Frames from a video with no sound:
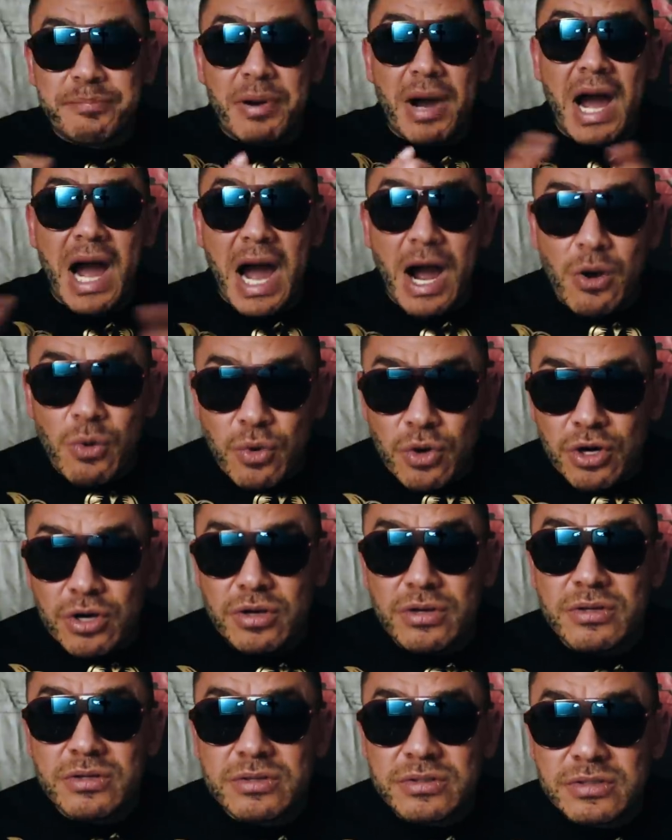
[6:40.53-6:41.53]

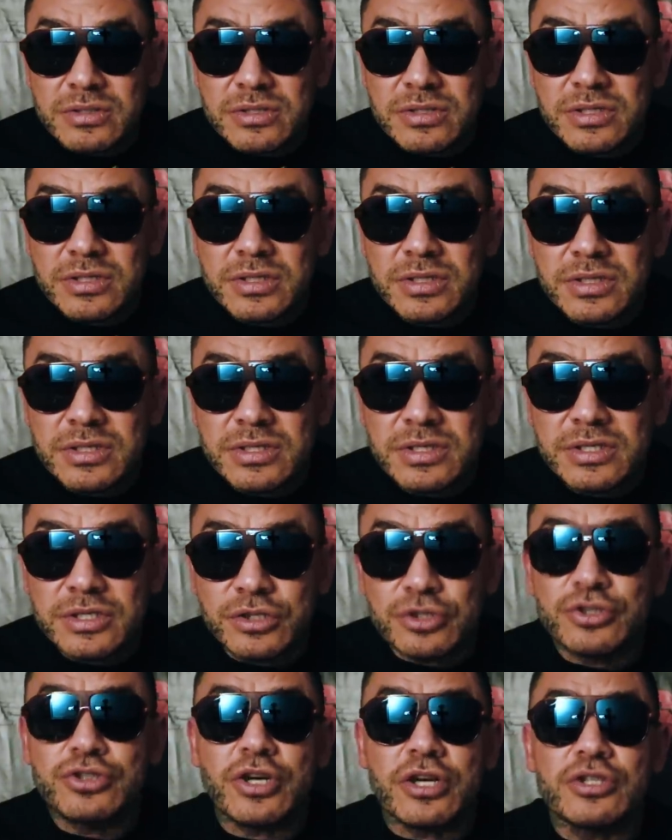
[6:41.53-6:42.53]
power,
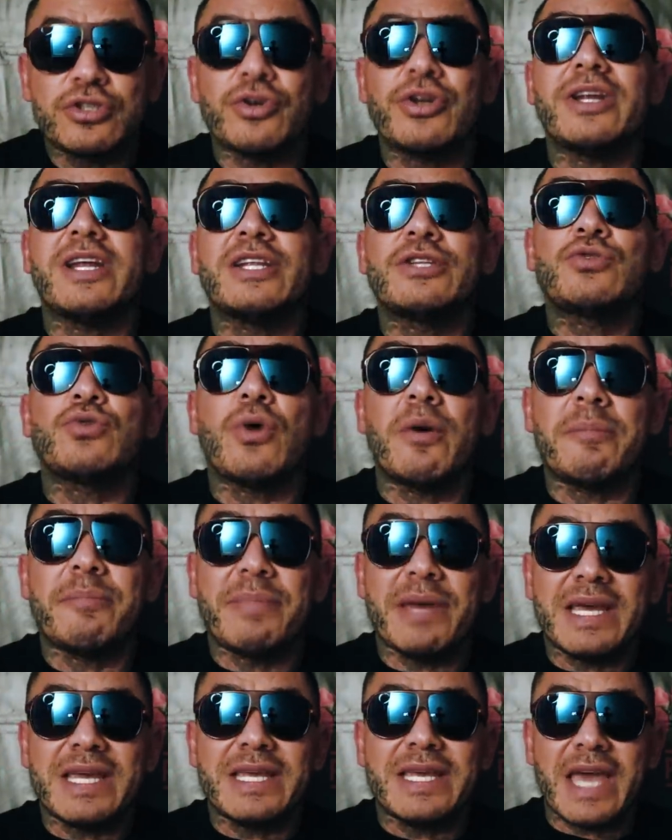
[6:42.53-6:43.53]
you start turning into
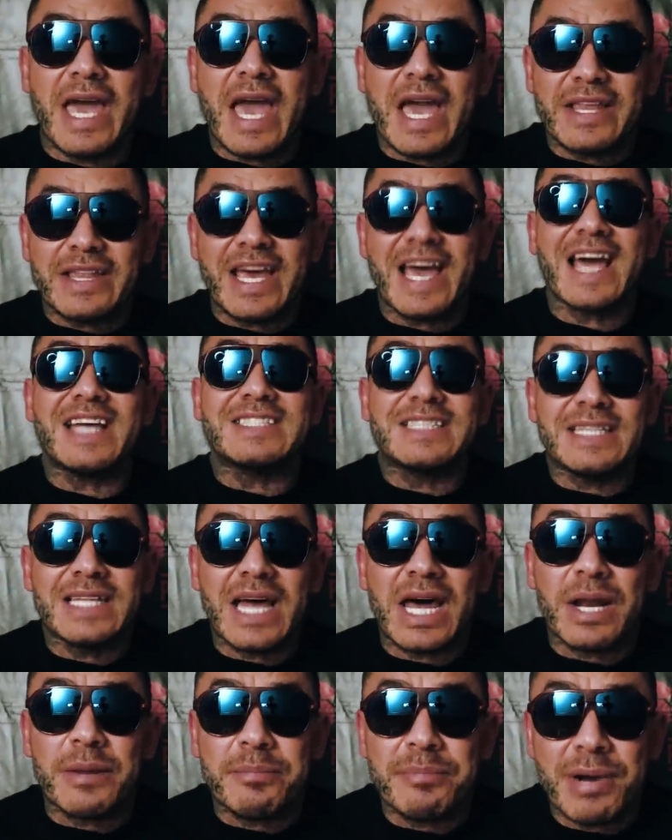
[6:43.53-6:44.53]
a big gang that has a
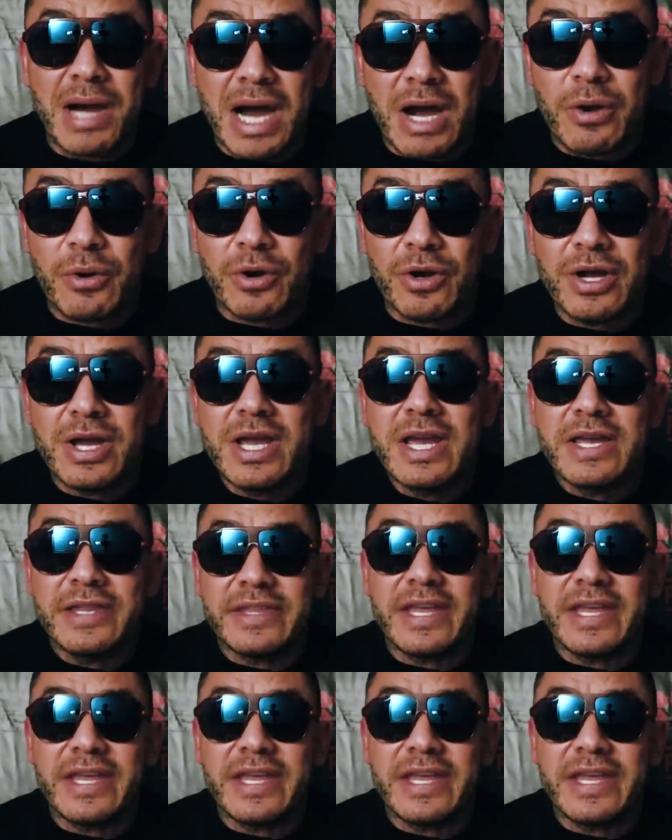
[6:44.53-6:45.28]
lot of power,